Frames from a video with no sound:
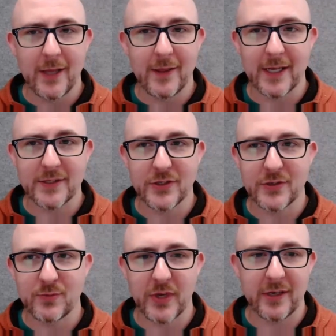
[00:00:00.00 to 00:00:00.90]
And that's
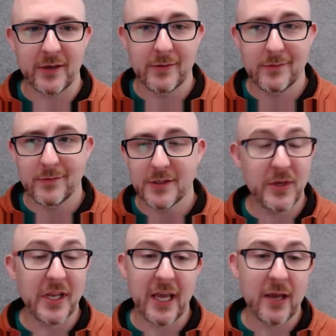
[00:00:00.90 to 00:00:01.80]
just been it's
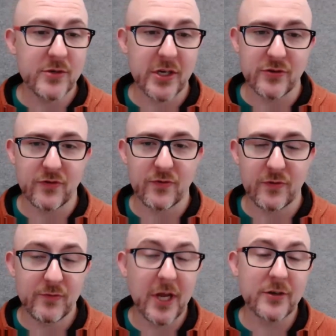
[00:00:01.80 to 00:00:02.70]
been a game changer,
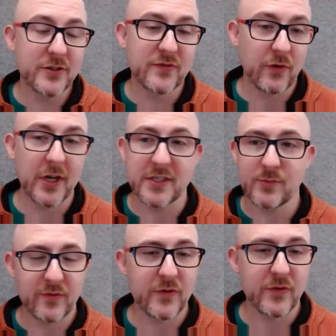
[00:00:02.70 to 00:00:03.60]
not just for us,
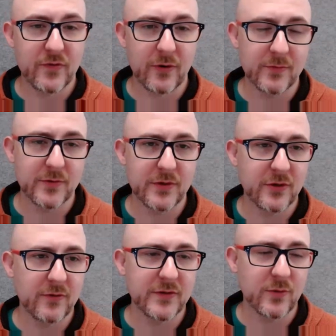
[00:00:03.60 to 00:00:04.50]
but for the firms we
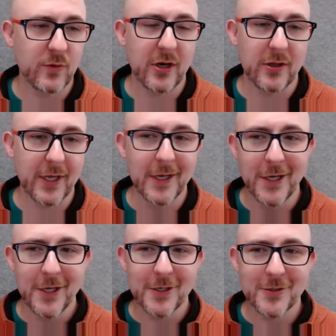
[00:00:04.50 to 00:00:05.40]
serve as well. Like,
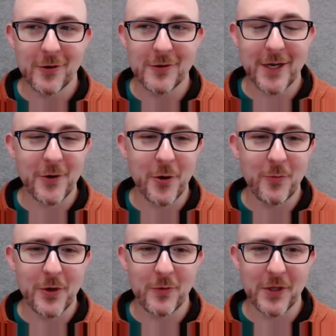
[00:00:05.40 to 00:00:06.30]
turns out
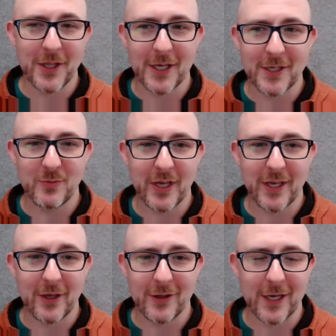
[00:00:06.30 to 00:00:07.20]
nobody really likes
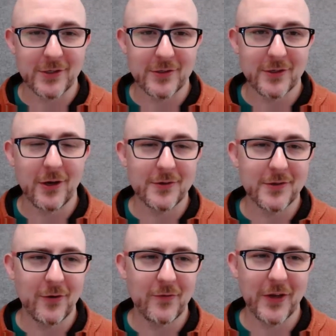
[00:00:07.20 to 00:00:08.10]
making collections calls.
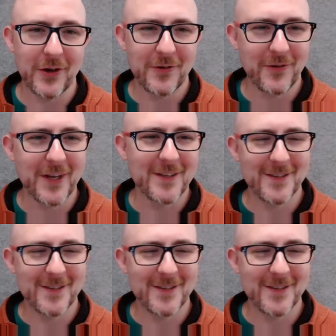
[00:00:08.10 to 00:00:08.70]
Go figure, right?